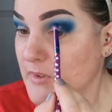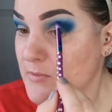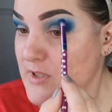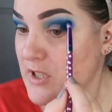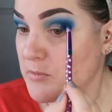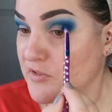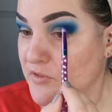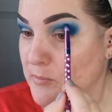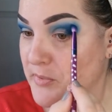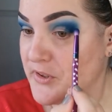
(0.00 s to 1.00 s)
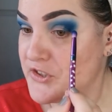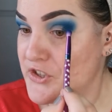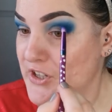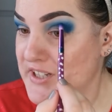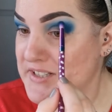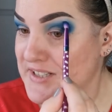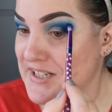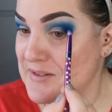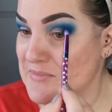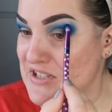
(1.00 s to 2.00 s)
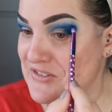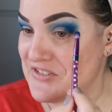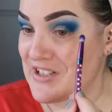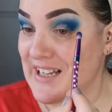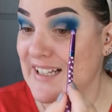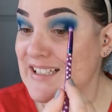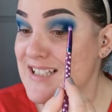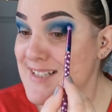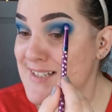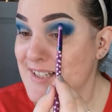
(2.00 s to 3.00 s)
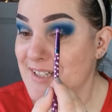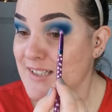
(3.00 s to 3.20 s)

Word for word: I'm terrible for butchering names of shades.